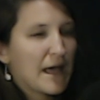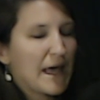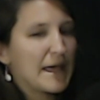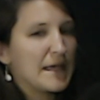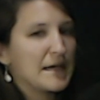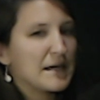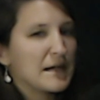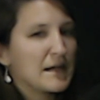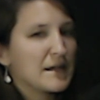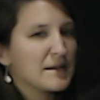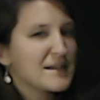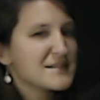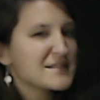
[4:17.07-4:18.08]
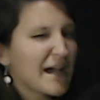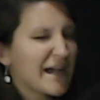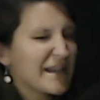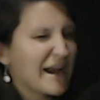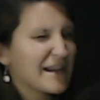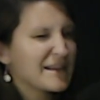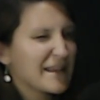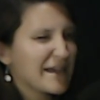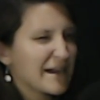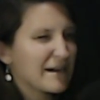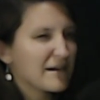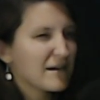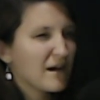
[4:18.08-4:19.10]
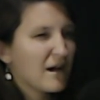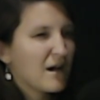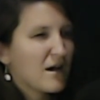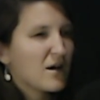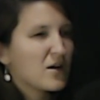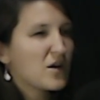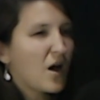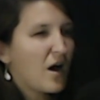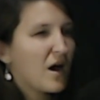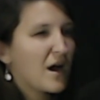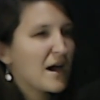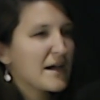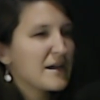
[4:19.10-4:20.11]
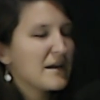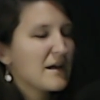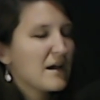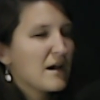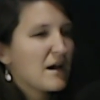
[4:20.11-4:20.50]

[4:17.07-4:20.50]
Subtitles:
And the second night there, God